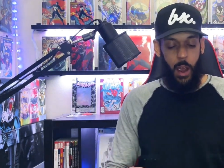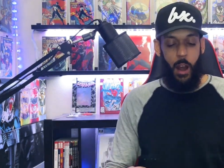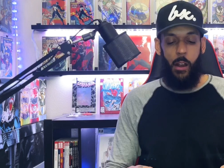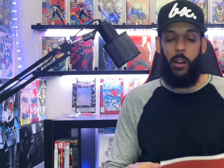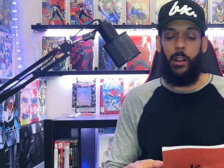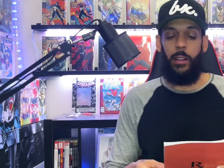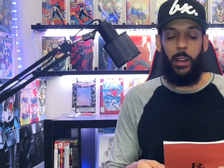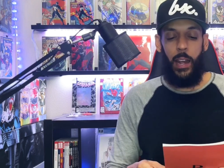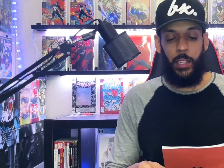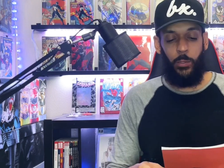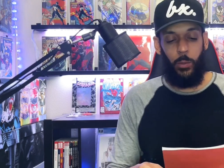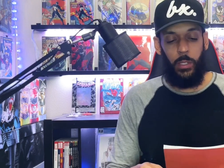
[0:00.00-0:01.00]
All right, and the
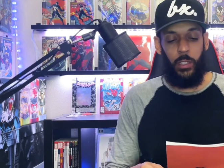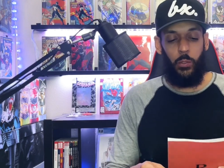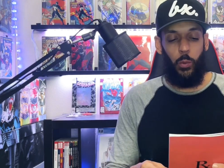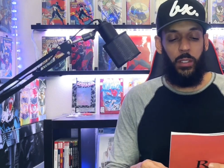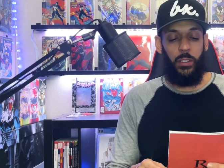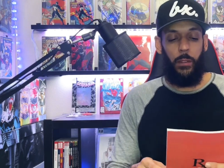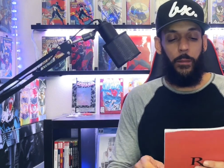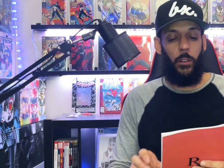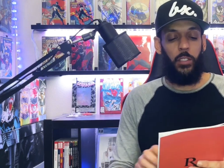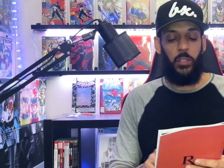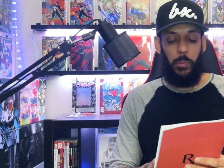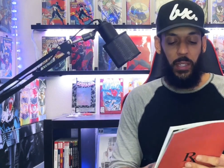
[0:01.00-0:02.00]
last one is What's the
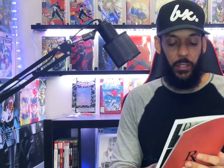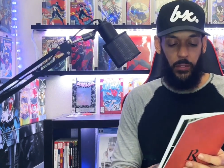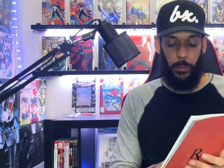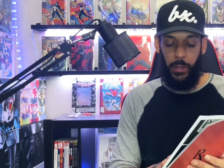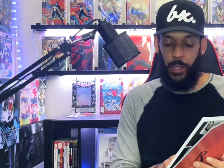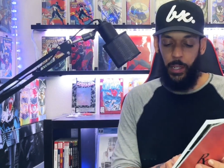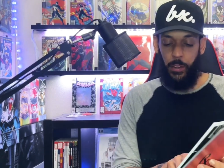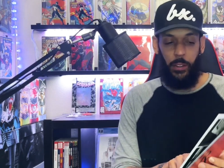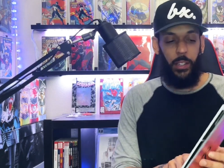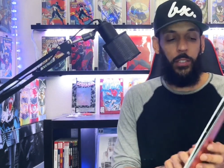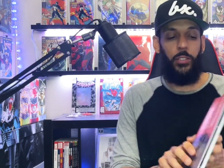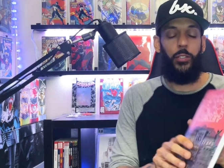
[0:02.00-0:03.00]
Furthest Place From Here
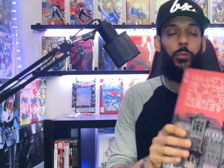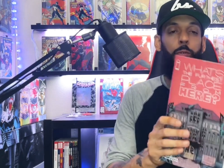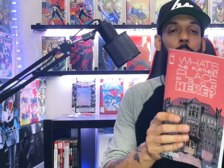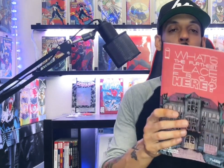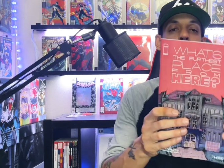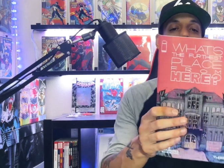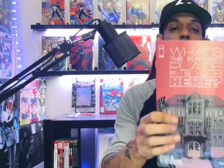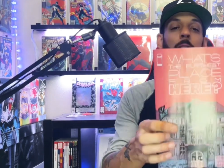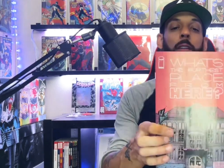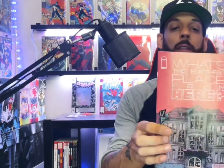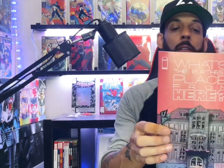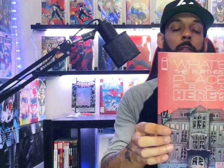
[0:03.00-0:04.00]
issue 3.